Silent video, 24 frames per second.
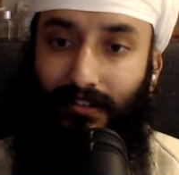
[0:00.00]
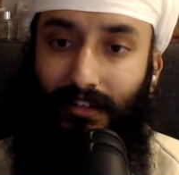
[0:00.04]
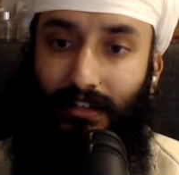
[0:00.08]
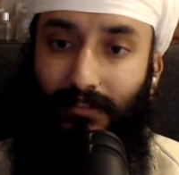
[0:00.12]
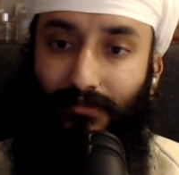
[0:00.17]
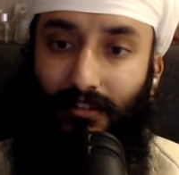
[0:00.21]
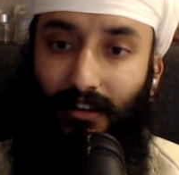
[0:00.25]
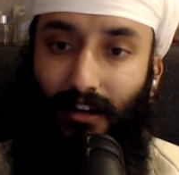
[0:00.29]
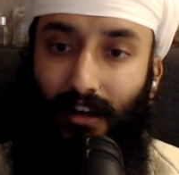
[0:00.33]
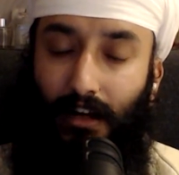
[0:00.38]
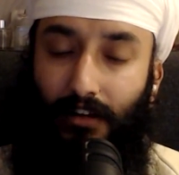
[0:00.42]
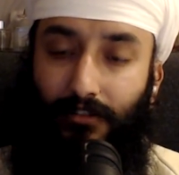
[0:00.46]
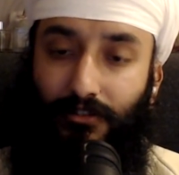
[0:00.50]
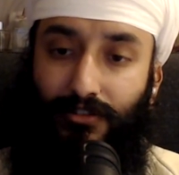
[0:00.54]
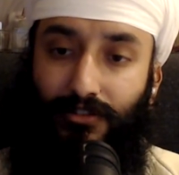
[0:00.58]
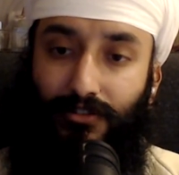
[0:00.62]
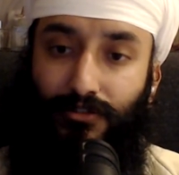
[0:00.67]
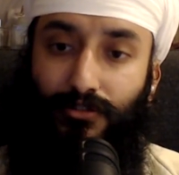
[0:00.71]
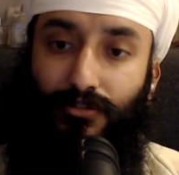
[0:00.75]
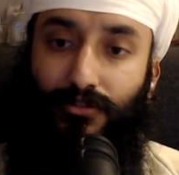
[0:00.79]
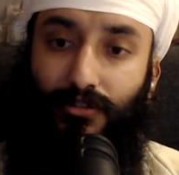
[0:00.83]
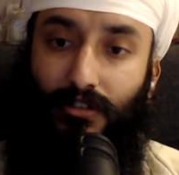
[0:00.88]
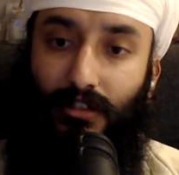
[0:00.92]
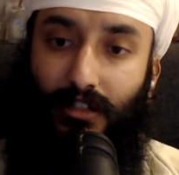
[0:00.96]
even allowed to
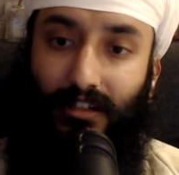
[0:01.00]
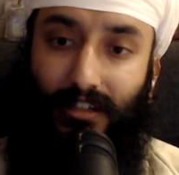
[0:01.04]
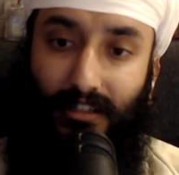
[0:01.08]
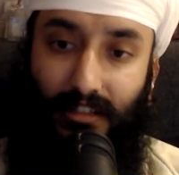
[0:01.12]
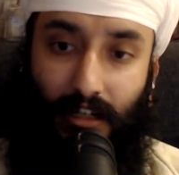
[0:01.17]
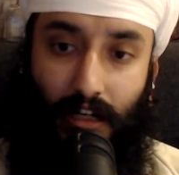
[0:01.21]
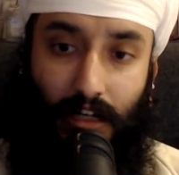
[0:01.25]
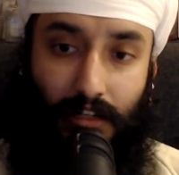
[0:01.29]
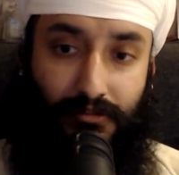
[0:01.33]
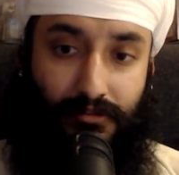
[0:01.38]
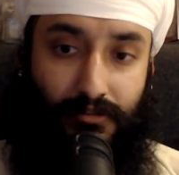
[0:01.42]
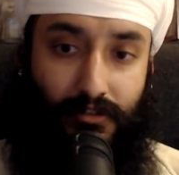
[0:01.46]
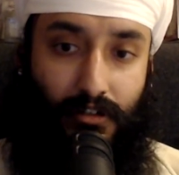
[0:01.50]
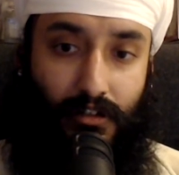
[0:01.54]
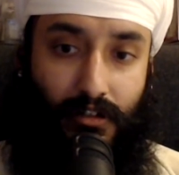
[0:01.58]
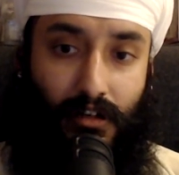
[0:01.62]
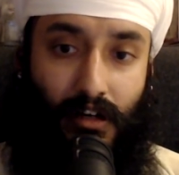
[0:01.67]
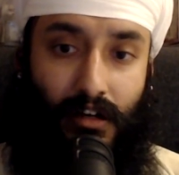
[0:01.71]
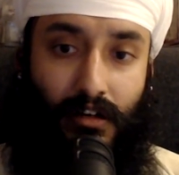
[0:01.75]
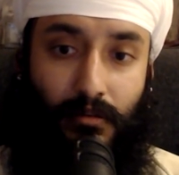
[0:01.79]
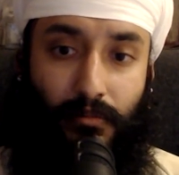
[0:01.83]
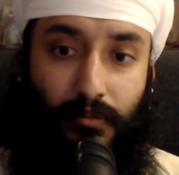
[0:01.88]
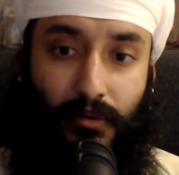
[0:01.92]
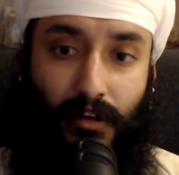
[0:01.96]
do the ardas for
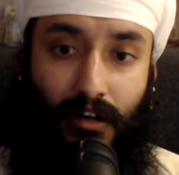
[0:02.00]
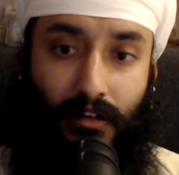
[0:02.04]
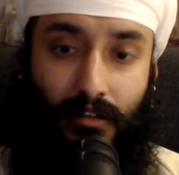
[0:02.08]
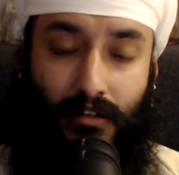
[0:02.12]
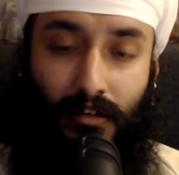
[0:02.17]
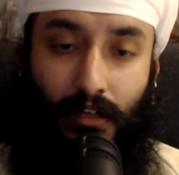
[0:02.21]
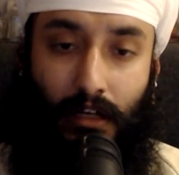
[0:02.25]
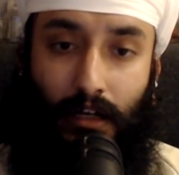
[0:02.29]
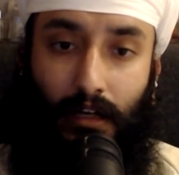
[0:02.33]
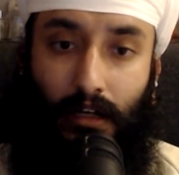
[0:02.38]
Nakhand part